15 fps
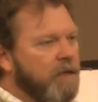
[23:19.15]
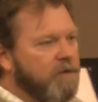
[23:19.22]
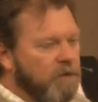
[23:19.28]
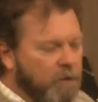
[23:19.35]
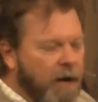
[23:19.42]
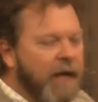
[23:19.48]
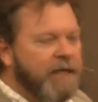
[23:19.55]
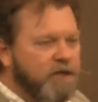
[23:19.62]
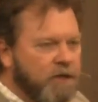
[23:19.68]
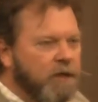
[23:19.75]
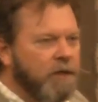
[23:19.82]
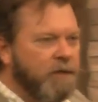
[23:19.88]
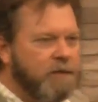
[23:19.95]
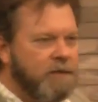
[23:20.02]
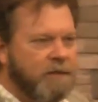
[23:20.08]

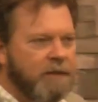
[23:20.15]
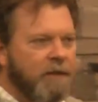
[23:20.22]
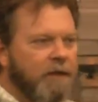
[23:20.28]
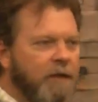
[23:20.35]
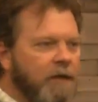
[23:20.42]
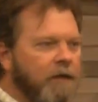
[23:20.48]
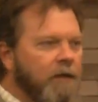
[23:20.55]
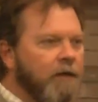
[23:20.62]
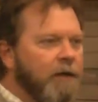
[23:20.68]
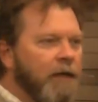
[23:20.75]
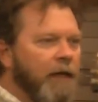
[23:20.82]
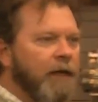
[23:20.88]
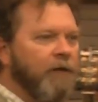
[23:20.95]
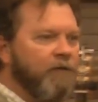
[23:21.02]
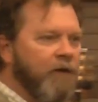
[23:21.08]
directions
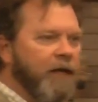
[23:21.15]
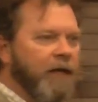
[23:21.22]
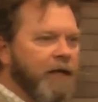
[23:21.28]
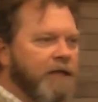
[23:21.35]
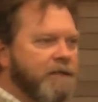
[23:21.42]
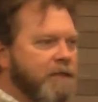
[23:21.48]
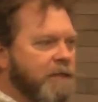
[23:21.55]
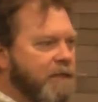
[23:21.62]
in Leviticus,